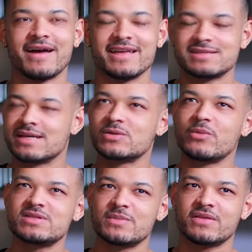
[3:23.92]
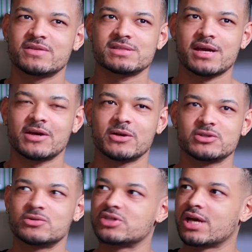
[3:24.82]
it's it's almost a bit of a
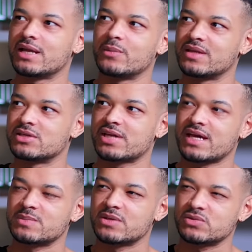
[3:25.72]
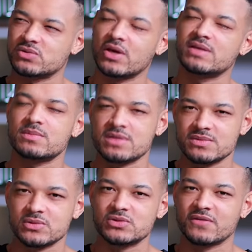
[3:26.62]
psychological journey with each guest, but it's also,
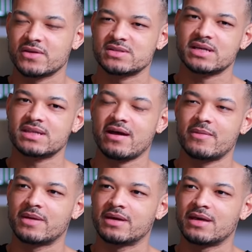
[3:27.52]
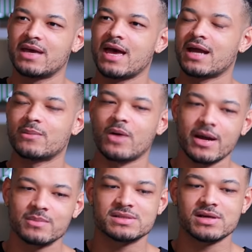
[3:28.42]
sometimes it also feels like therapy. And I'm
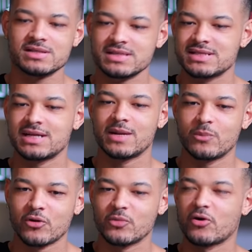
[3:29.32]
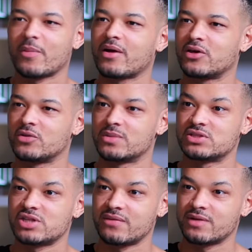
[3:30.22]
I'm starting to learn more and more about
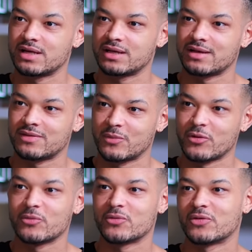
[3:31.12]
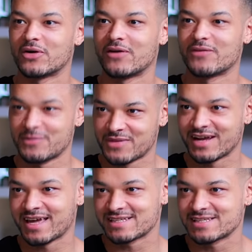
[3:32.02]
humans generally. The more and more of them that
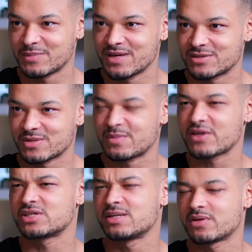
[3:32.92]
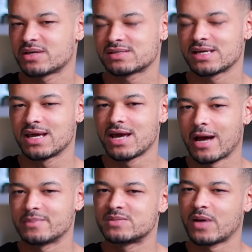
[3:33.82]
I get to speak to, especially because
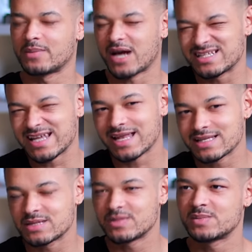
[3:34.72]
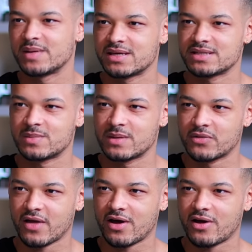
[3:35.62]
I'm, I'm I tend to be speaking to
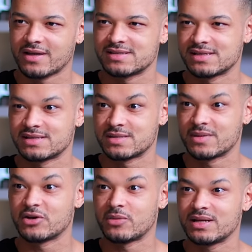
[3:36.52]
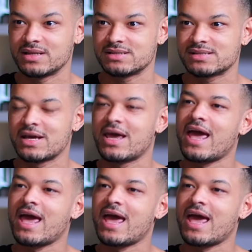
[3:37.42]
people that are considered to be anomalies.